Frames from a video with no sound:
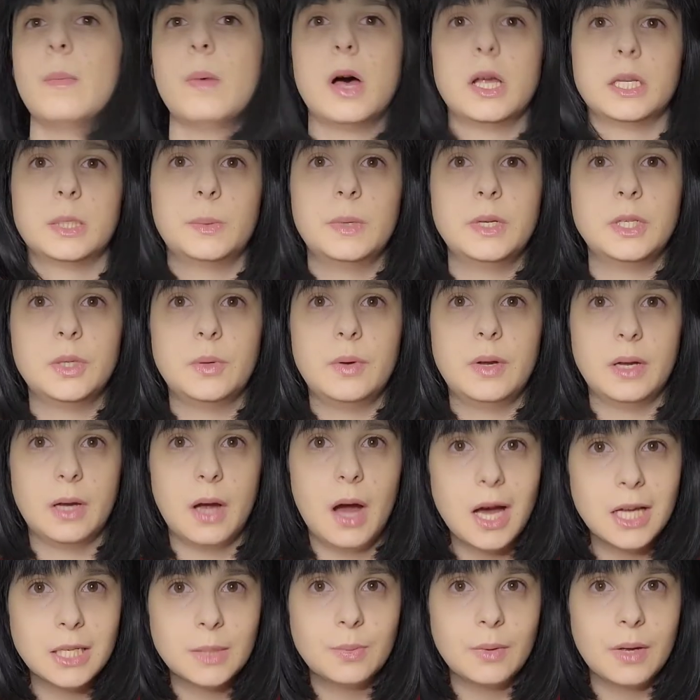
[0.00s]
also be doing
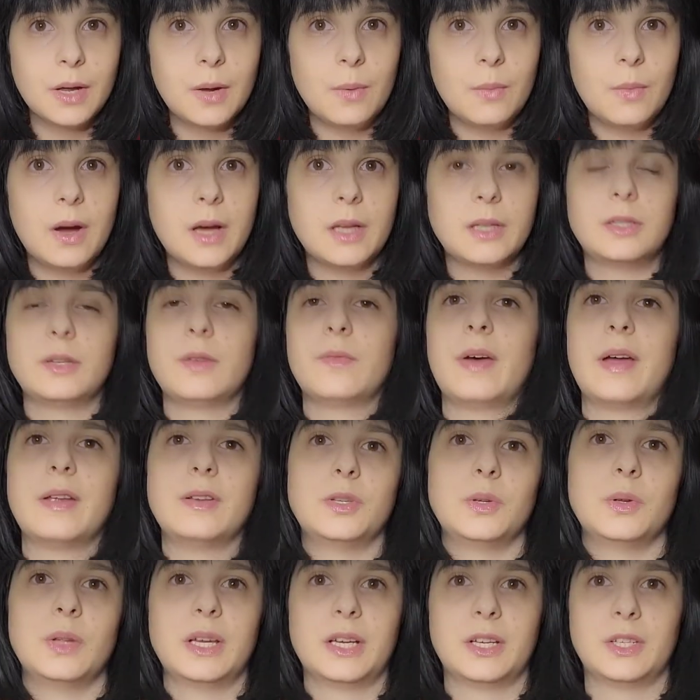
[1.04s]
cosplay ones, so if I
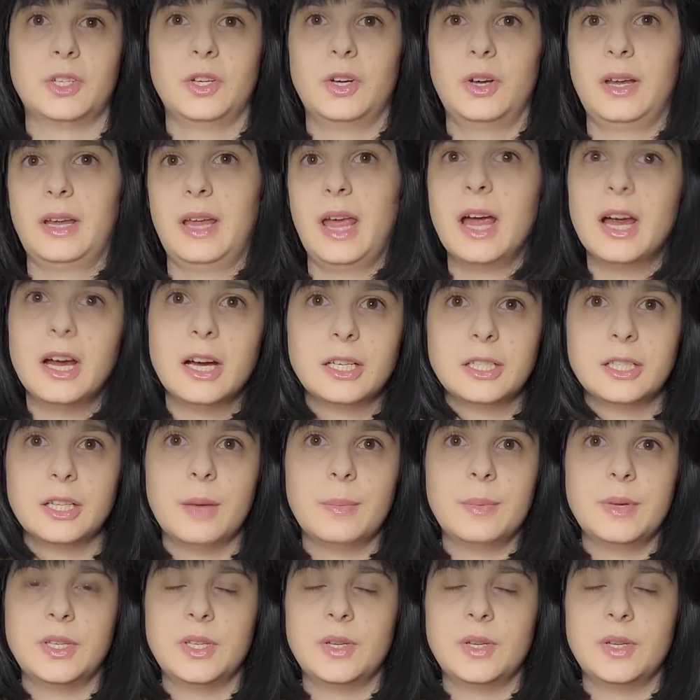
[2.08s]
do like a certain character, I'll be